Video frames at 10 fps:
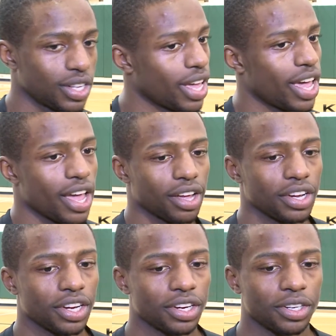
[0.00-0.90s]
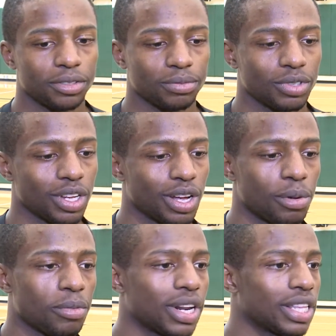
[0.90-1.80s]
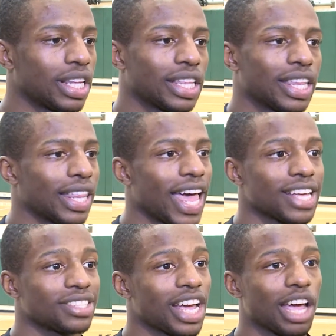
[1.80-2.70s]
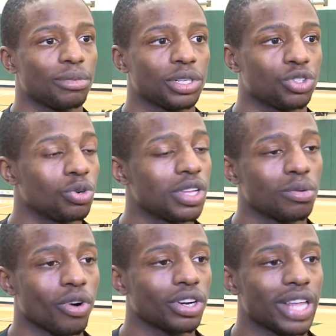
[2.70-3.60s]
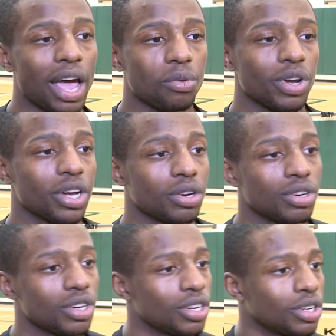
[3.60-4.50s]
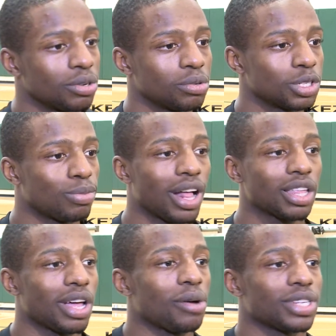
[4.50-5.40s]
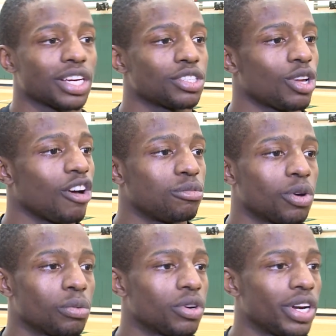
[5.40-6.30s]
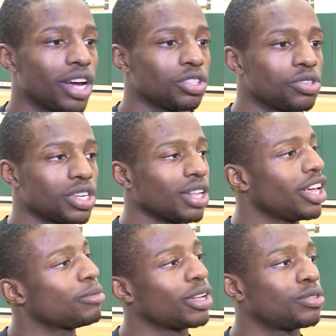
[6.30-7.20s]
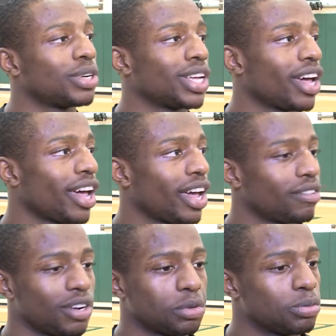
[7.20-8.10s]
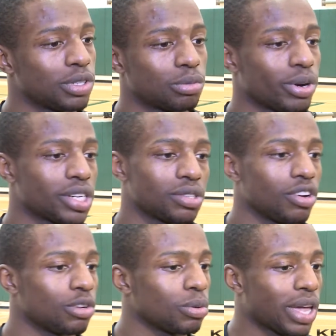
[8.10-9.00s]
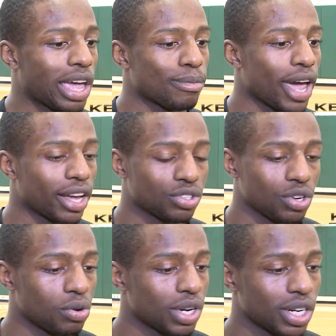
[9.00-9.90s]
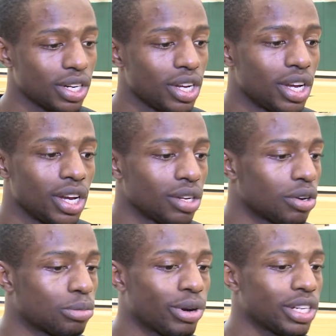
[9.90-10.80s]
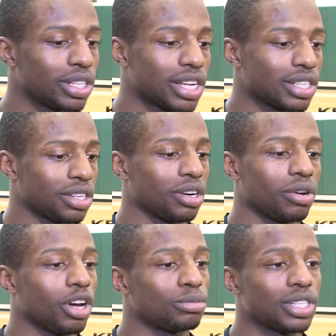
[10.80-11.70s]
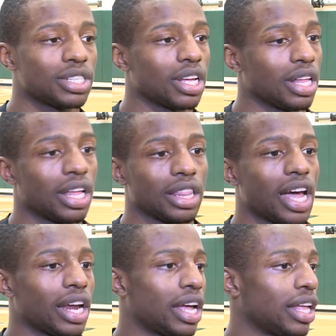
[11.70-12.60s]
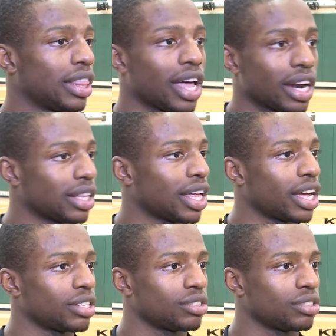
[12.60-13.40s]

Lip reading: Yeah, I remember the last time it truly worked that well was probably, I was like a sophomore. We were down UCLA by 20 at half, and then we put the press on them and came back. So, you know, the press has, you know, helped us a lot.